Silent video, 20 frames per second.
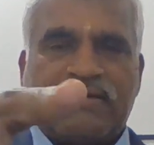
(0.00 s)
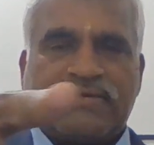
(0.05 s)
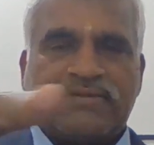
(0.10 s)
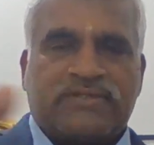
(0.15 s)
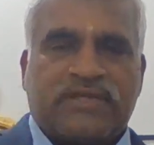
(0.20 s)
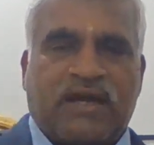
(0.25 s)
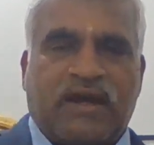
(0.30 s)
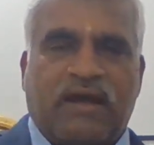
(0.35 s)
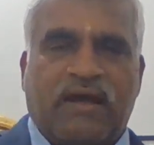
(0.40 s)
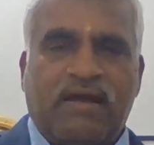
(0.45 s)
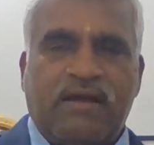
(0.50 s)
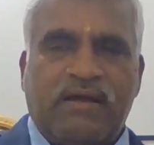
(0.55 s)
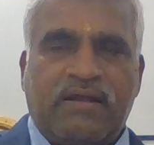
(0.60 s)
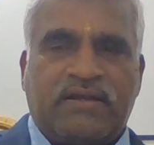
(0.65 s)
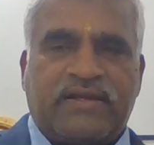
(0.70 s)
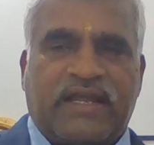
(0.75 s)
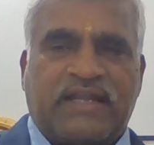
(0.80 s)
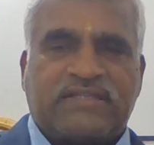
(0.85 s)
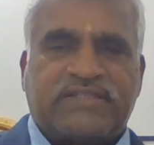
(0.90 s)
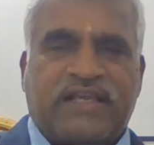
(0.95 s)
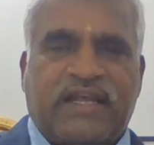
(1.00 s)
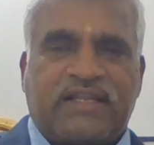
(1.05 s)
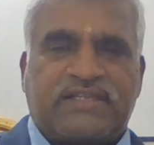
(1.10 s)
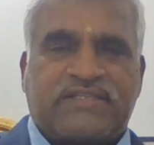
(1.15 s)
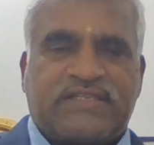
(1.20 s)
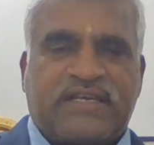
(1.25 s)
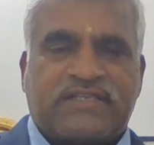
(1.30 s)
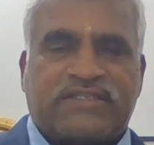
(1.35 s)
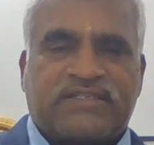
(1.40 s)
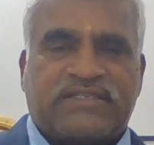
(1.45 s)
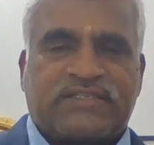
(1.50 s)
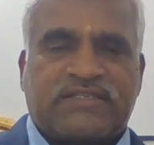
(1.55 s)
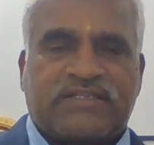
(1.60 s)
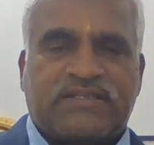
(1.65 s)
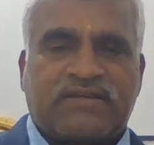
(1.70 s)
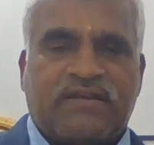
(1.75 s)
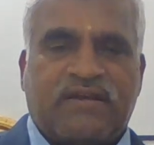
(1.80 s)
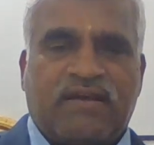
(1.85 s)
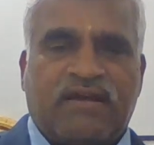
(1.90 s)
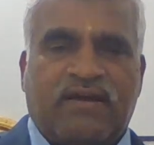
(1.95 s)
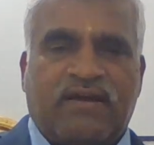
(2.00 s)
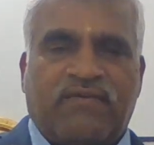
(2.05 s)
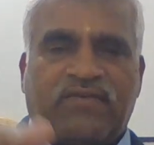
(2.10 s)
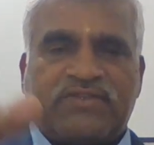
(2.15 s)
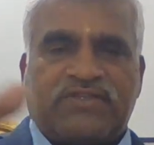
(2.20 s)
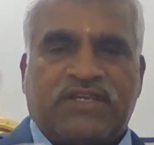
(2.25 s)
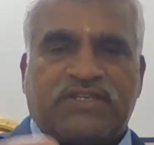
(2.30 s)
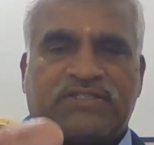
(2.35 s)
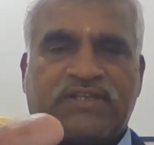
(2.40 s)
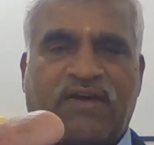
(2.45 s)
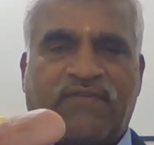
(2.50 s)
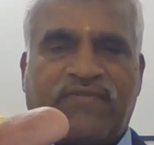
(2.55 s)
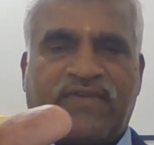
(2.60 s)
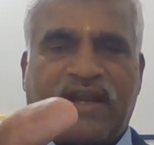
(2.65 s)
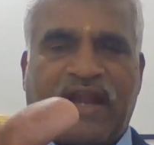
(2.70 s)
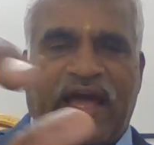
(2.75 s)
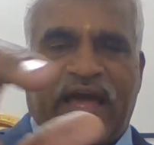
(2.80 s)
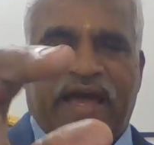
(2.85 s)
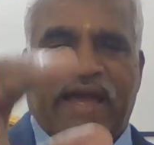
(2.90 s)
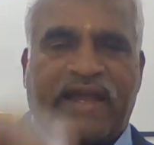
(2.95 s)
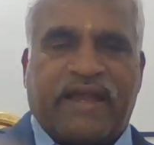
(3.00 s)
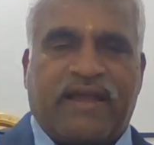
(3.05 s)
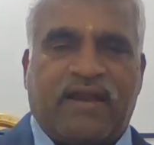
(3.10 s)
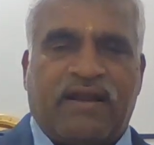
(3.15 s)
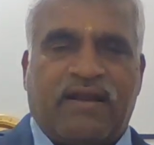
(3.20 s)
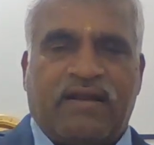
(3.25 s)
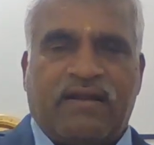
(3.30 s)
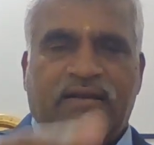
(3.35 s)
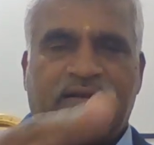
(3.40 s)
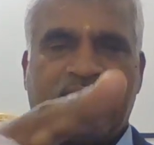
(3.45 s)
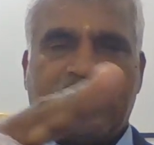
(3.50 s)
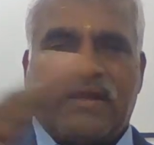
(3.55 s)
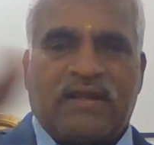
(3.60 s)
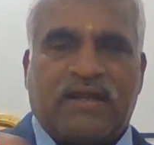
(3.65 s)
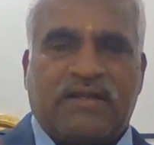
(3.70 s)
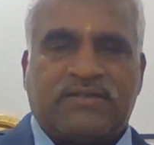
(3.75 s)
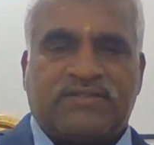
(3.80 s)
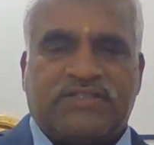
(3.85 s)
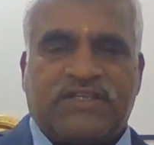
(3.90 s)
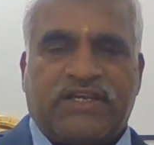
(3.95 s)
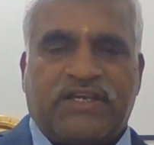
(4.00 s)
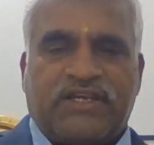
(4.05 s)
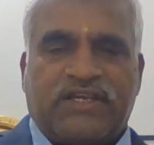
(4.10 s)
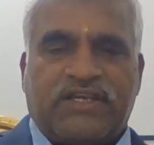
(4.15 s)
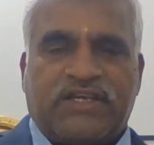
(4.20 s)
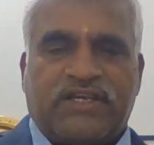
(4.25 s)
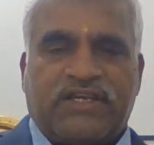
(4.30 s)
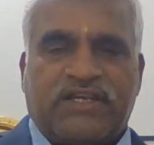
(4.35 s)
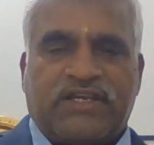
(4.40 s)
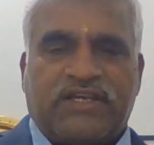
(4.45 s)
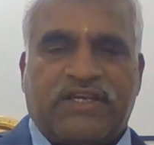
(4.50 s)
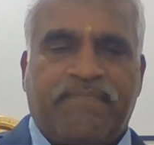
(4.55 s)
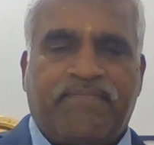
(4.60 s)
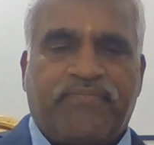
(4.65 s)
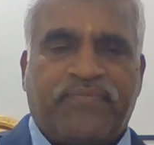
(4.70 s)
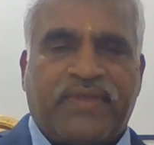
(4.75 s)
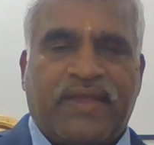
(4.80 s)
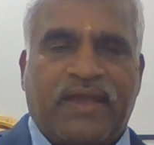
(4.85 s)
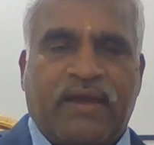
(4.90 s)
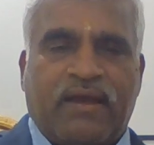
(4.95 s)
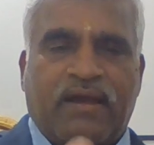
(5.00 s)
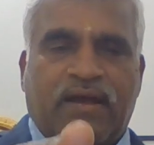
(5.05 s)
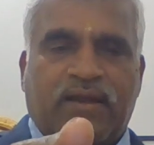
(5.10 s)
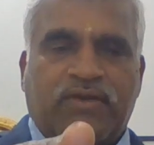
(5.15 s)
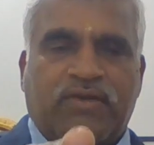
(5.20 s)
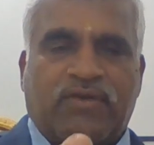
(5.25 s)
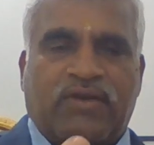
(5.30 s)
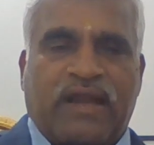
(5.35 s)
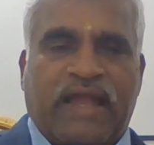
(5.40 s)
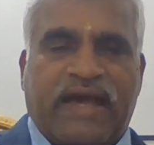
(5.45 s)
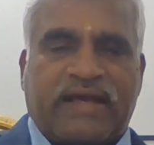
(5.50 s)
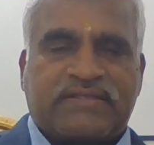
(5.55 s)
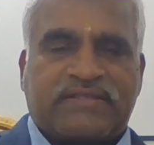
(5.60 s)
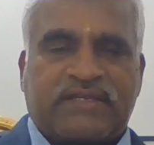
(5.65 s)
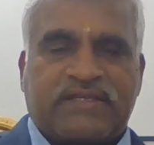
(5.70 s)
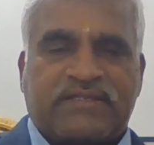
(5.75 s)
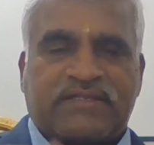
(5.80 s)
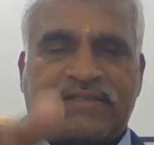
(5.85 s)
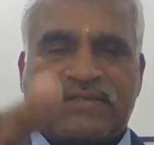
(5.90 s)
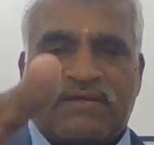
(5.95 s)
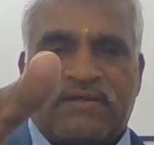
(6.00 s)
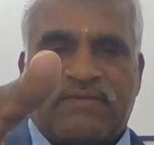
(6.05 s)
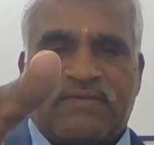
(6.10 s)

So tensile stress, which is of triangle and 0 at the neutral axis.